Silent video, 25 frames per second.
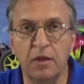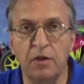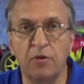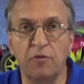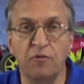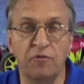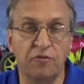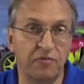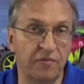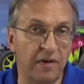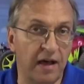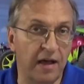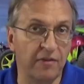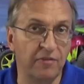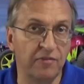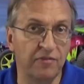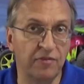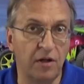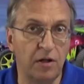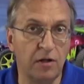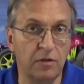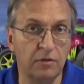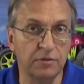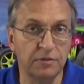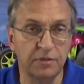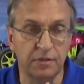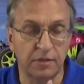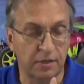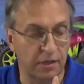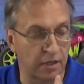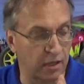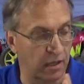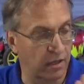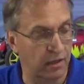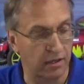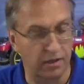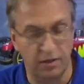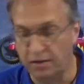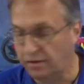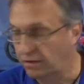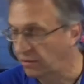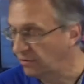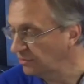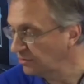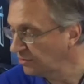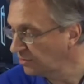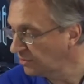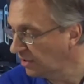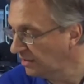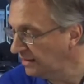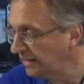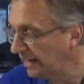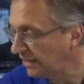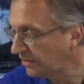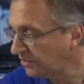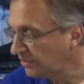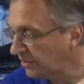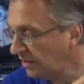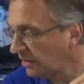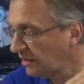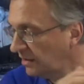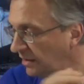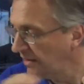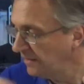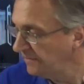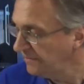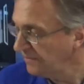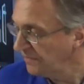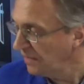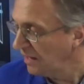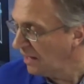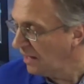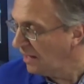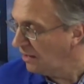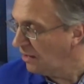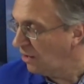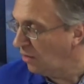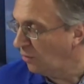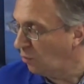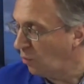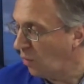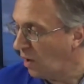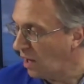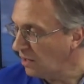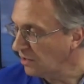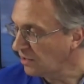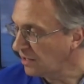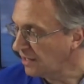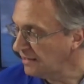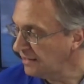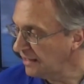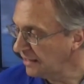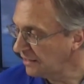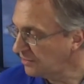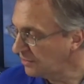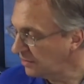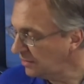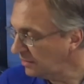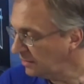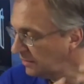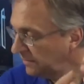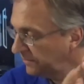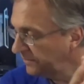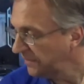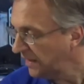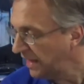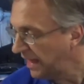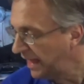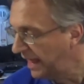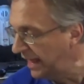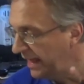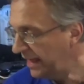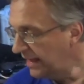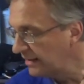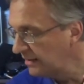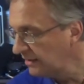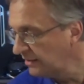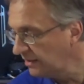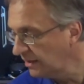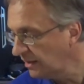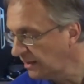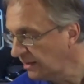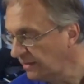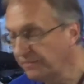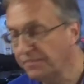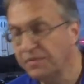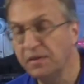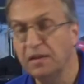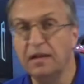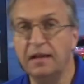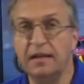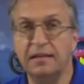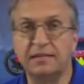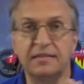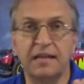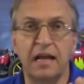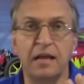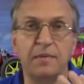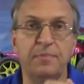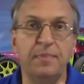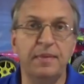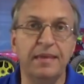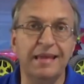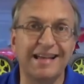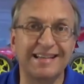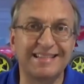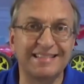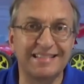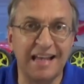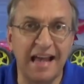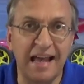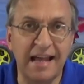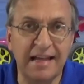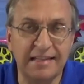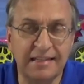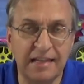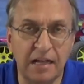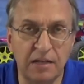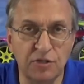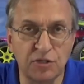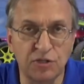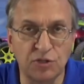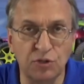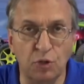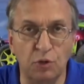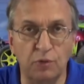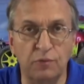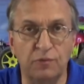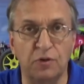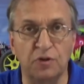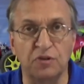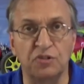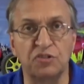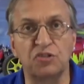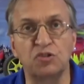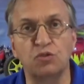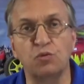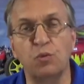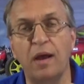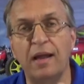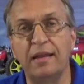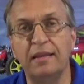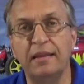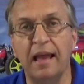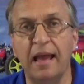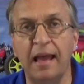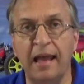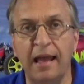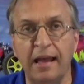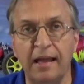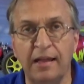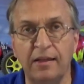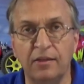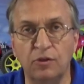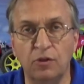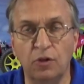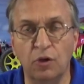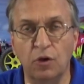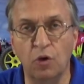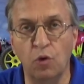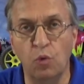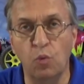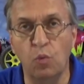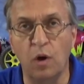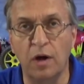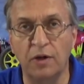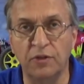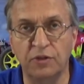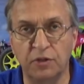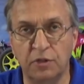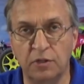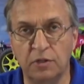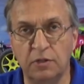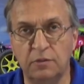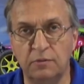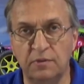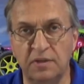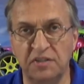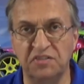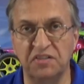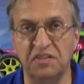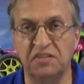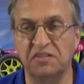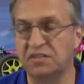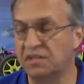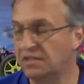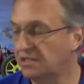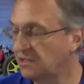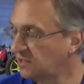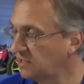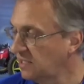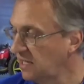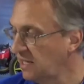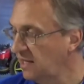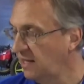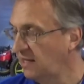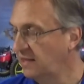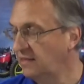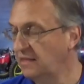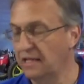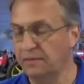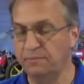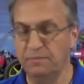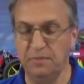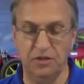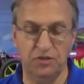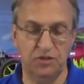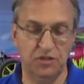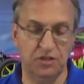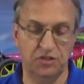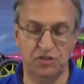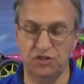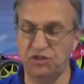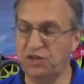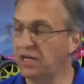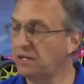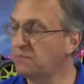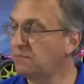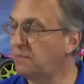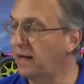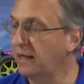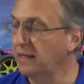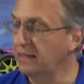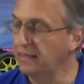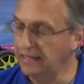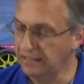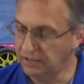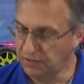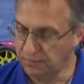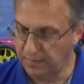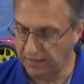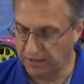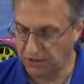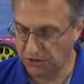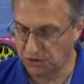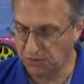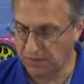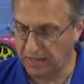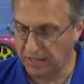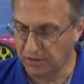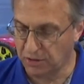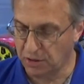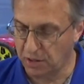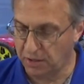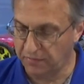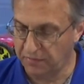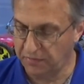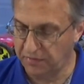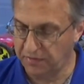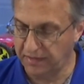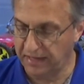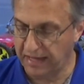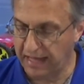5-volt connector, a wall connector, and it's IPX8 also for sweat and water resistance. Let me just check my list, make sure I covered